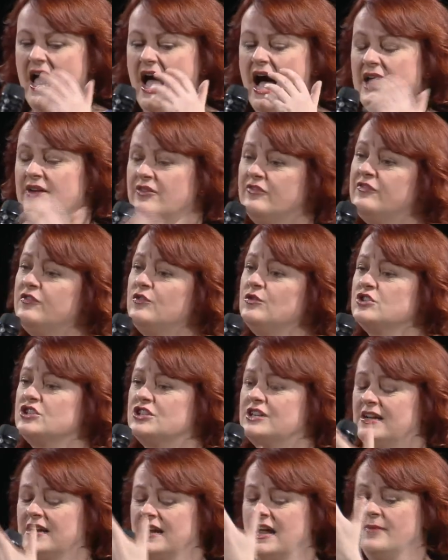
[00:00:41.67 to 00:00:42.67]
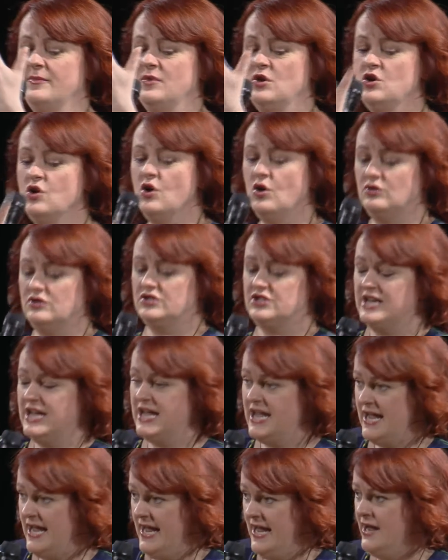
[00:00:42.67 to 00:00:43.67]
And unfortunately, I'm not
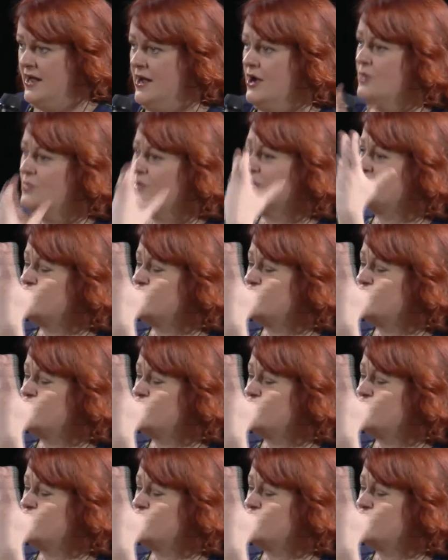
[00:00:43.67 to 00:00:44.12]
here with